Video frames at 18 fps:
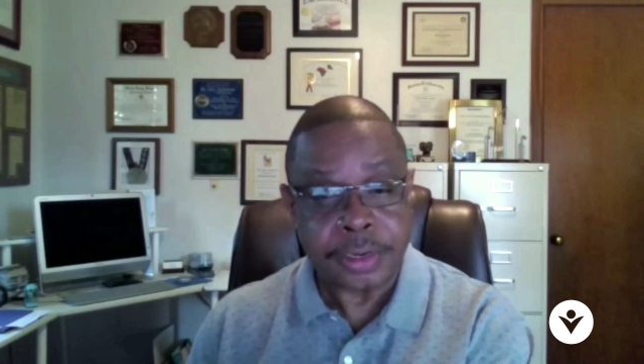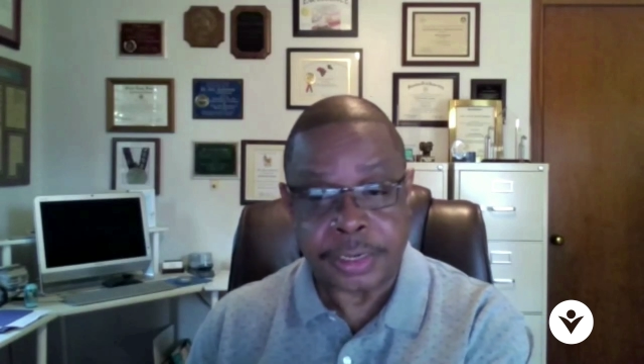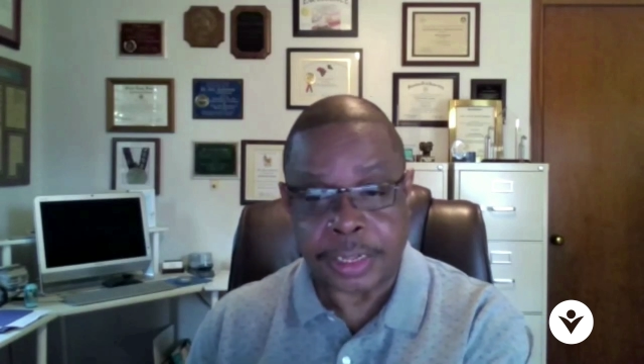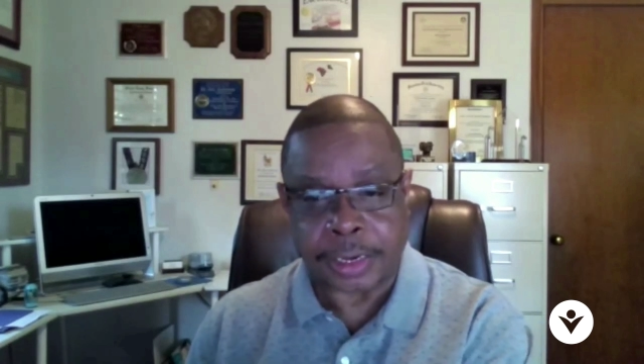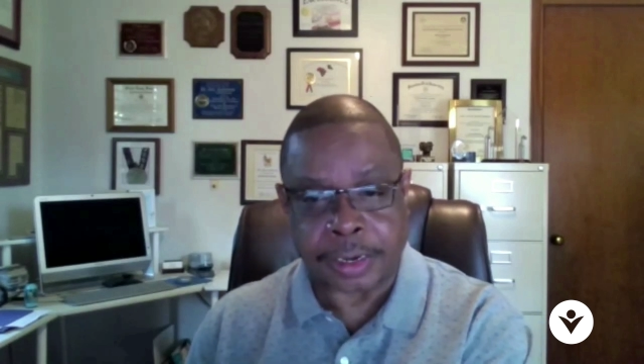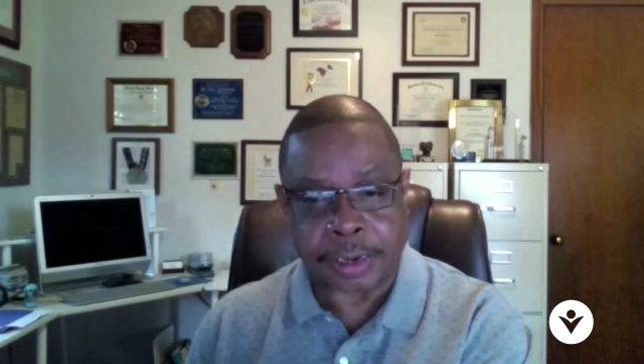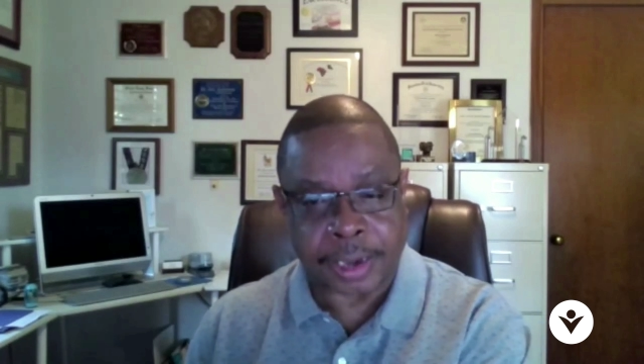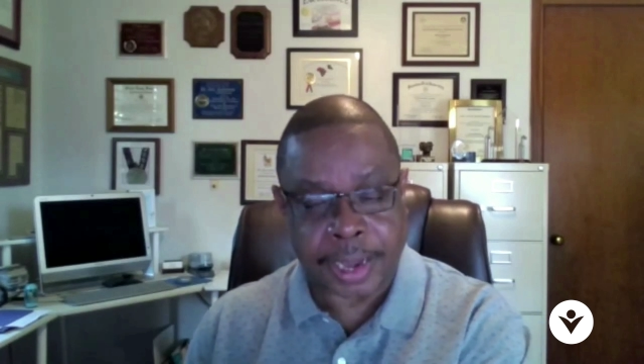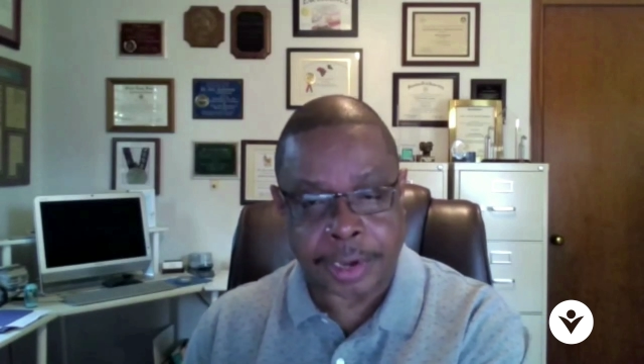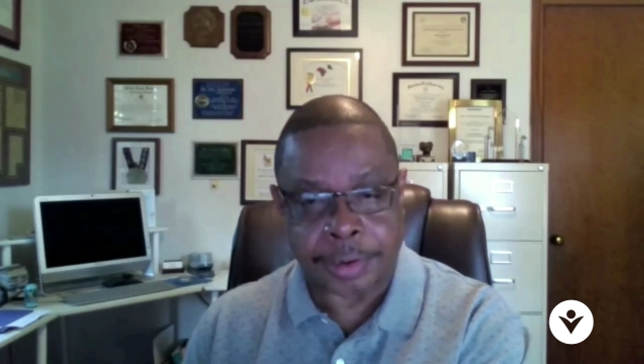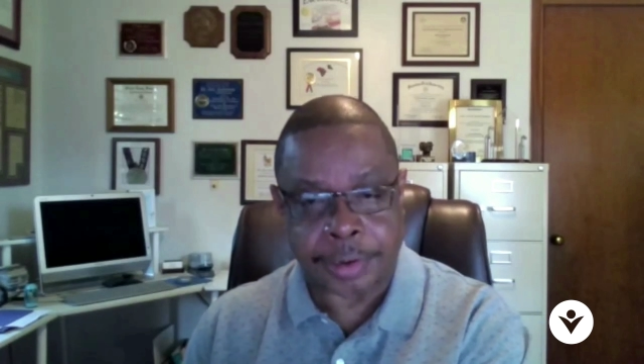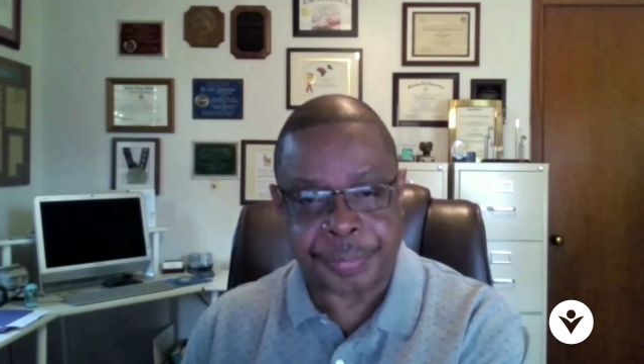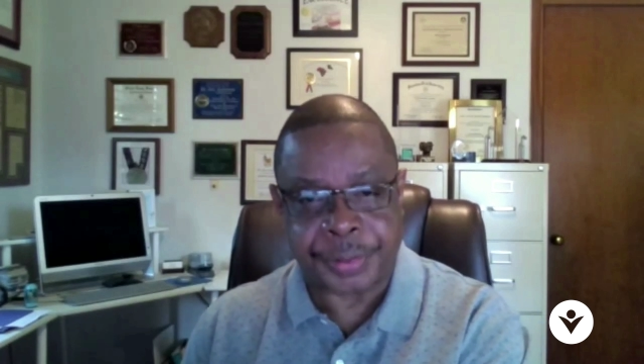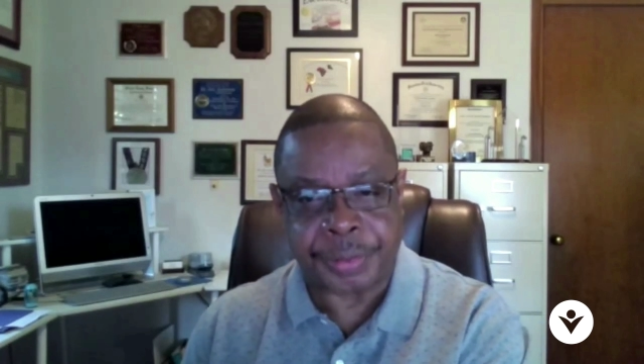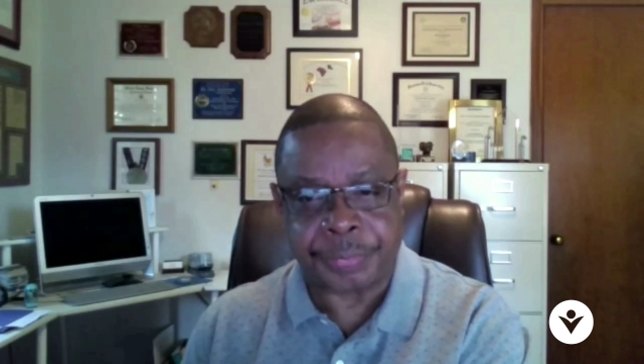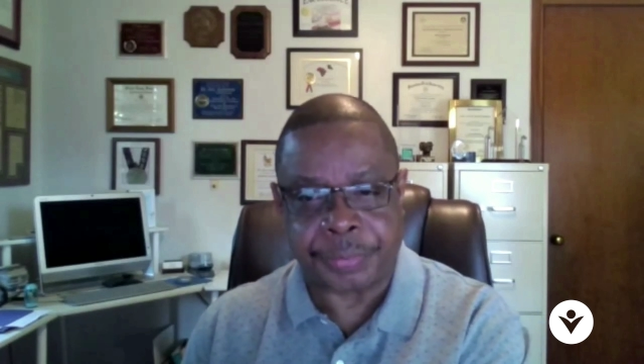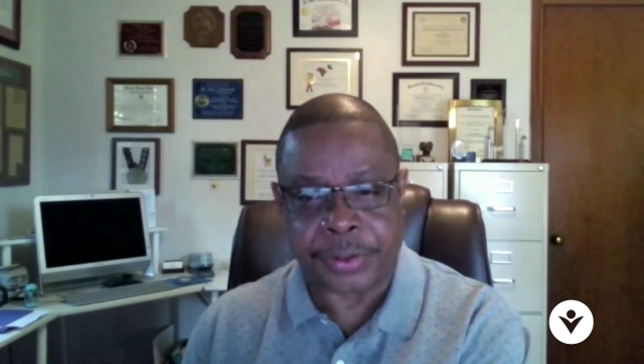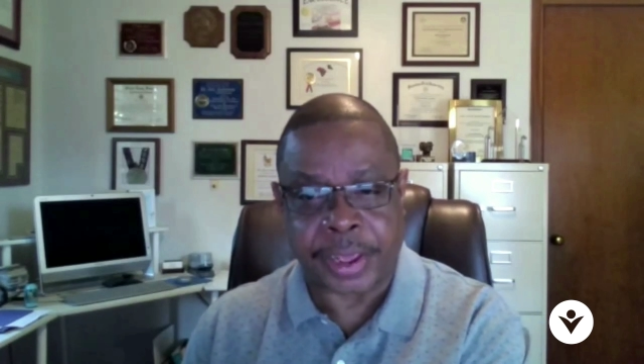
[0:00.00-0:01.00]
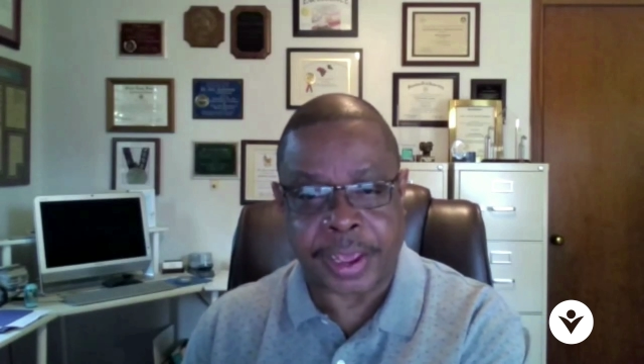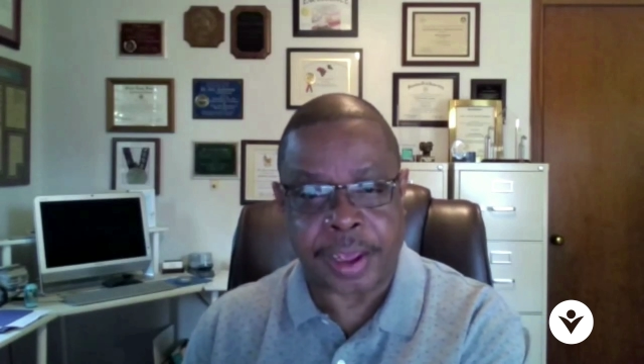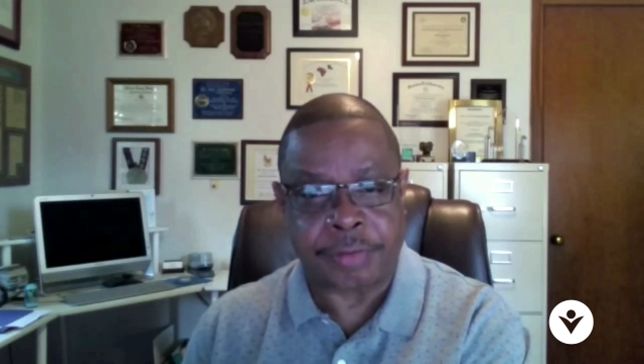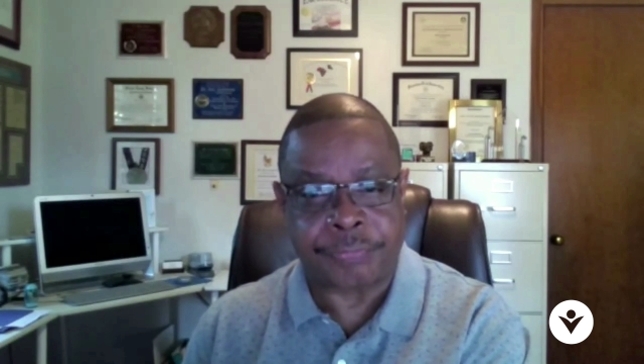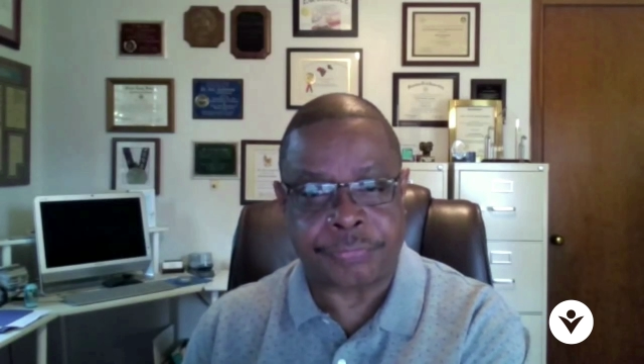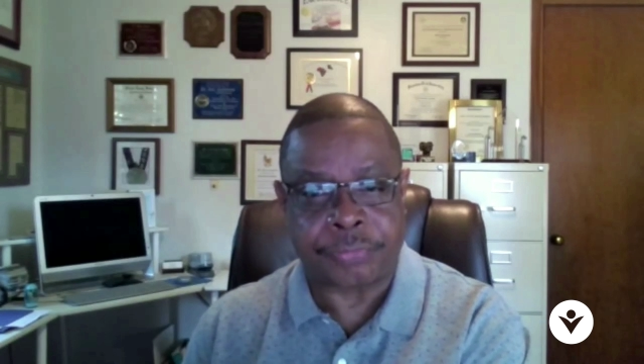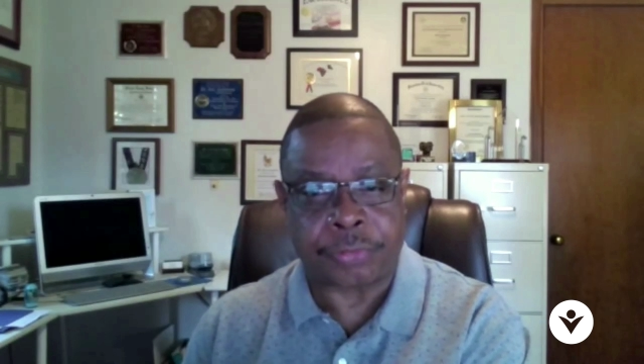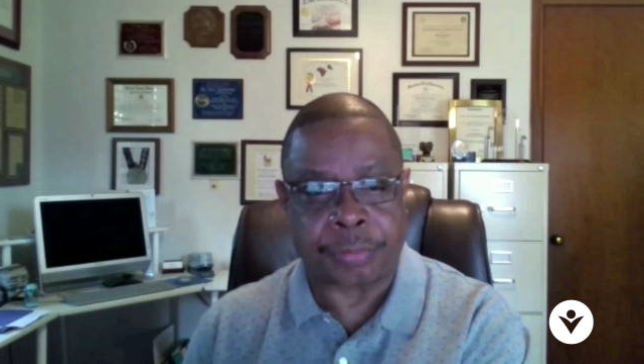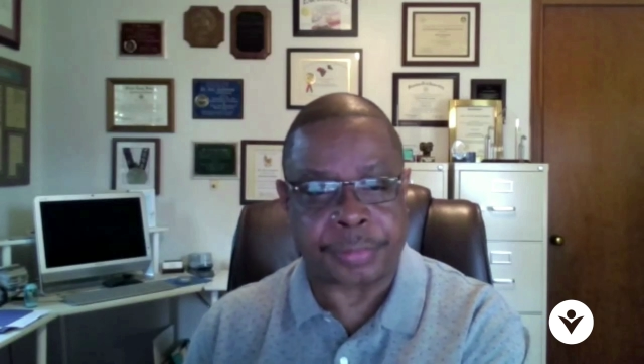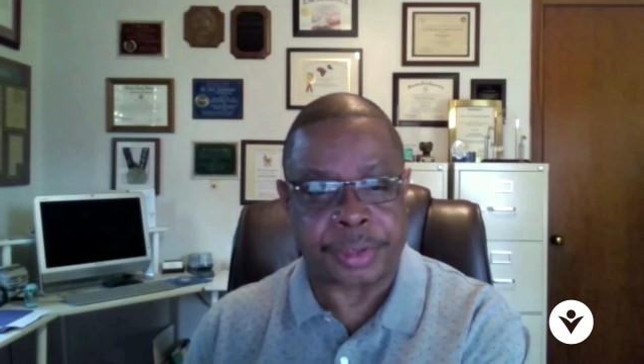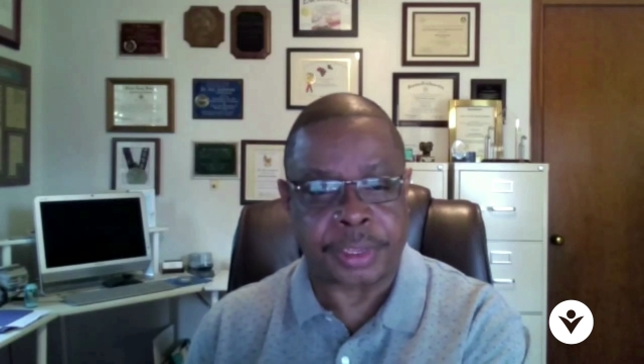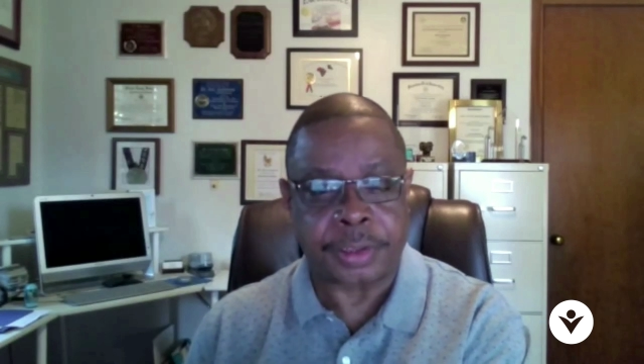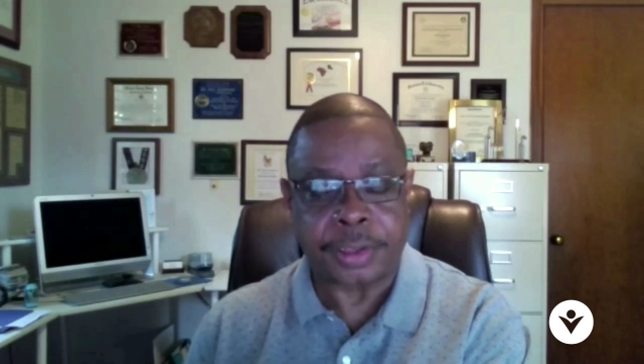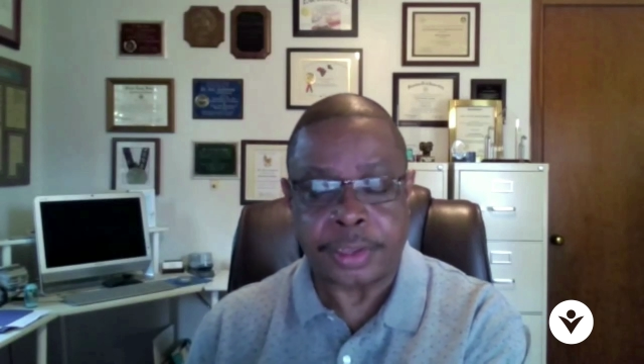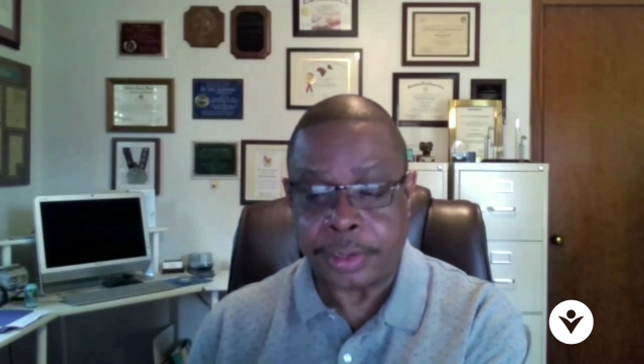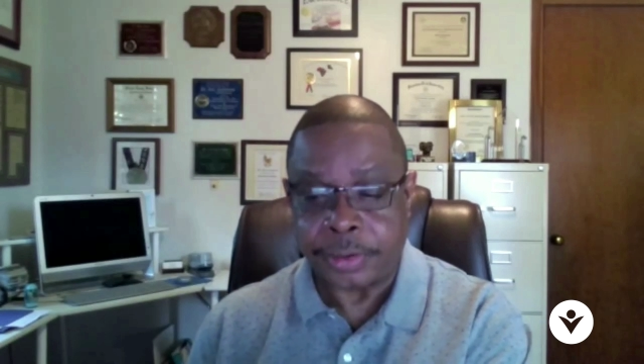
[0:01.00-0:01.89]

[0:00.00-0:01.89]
that a lot of people had for me.